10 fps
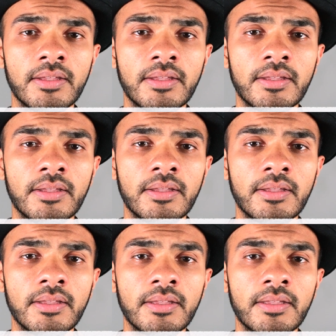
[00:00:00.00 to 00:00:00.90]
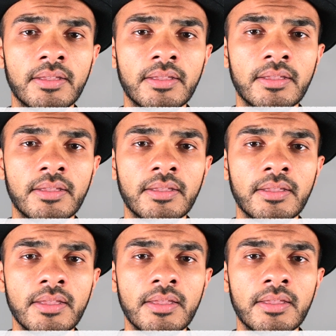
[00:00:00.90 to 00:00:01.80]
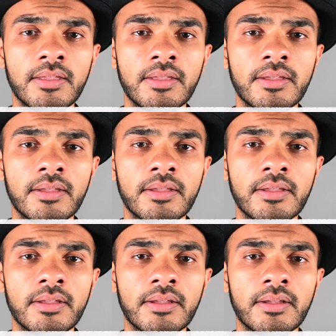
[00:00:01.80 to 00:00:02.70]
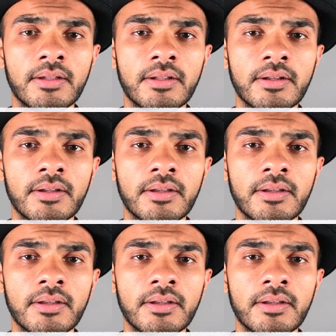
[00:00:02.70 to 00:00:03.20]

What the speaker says: (no one is talking)